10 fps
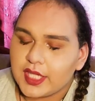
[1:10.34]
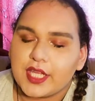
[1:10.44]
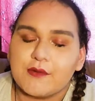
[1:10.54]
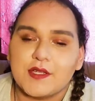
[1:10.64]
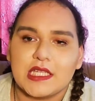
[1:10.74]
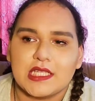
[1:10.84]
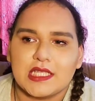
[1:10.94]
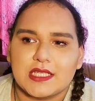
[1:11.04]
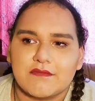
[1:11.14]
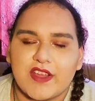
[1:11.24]
it
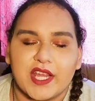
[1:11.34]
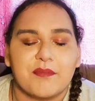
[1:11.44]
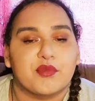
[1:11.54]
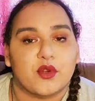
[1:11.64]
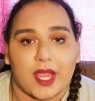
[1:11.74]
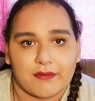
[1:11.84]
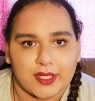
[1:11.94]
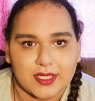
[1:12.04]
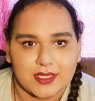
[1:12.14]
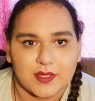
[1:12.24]
was very private.